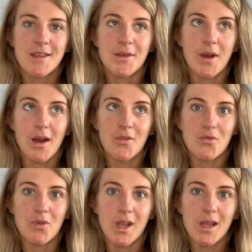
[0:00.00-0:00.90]
You can't
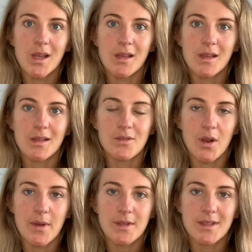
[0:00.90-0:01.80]
drink, it's all
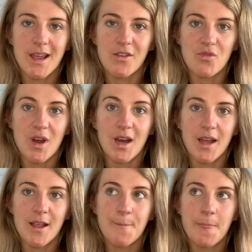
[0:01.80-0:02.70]
about staying
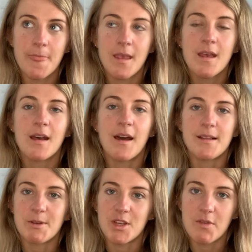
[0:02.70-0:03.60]
dry. And
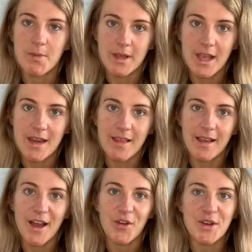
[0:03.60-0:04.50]
especially for bikini, the
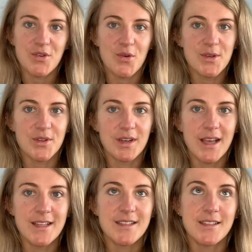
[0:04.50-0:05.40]
categories are always on
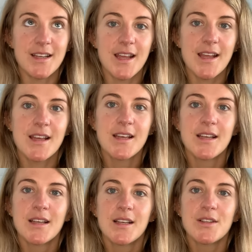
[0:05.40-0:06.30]
late in the day.
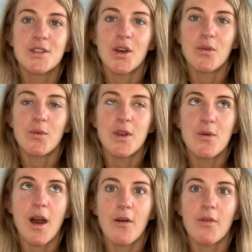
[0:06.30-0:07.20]
So when
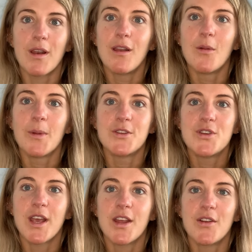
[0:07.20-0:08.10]
you have a little bit of
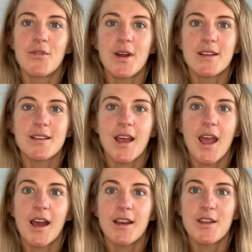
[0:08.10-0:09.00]
chicken on a rice
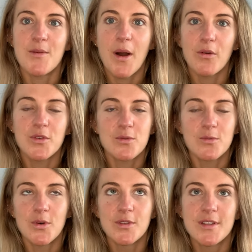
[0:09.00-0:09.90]
cake and your mouth just
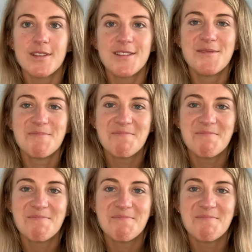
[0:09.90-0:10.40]
waters.